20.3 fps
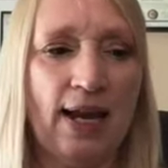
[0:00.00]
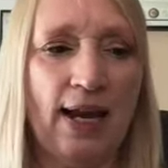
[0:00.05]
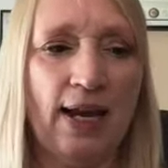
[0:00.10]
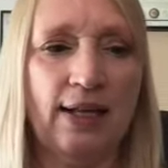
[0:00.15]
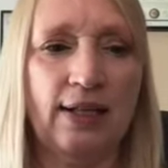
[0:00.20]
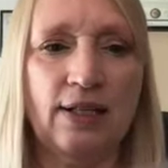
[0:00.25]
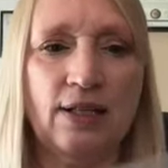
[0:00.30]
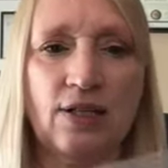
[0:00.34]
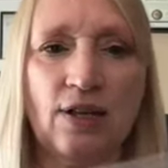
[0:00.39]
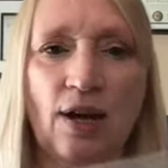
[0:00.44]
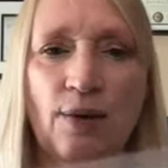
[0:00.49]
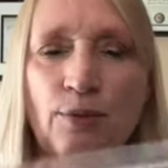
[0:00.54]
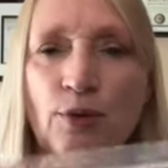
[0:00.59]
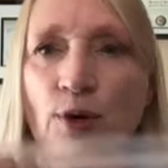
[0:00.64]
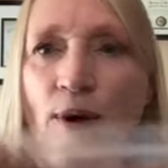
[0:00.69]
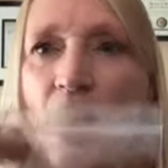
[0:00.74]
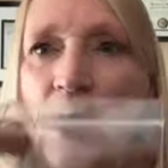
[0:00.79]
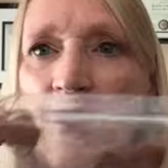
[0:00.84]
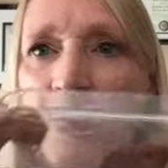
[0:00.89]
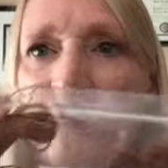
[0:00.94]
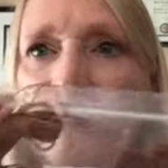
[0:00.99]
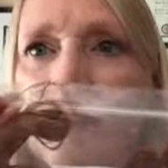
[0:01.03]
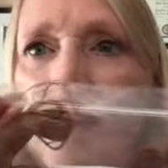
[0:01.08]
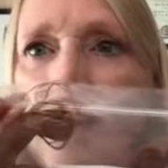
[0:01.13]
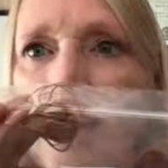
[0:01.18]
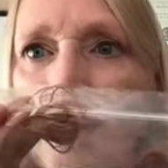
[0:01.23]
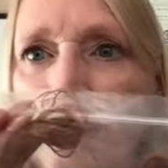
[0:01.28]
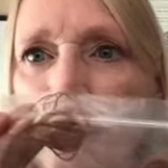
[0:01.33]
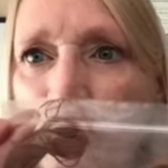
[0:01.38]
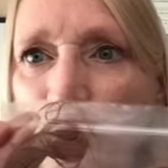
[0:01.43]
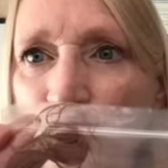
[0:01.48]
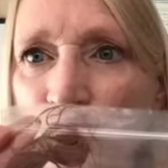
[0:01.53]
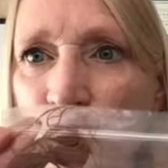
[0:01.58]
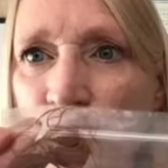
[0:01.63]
anytime you have extra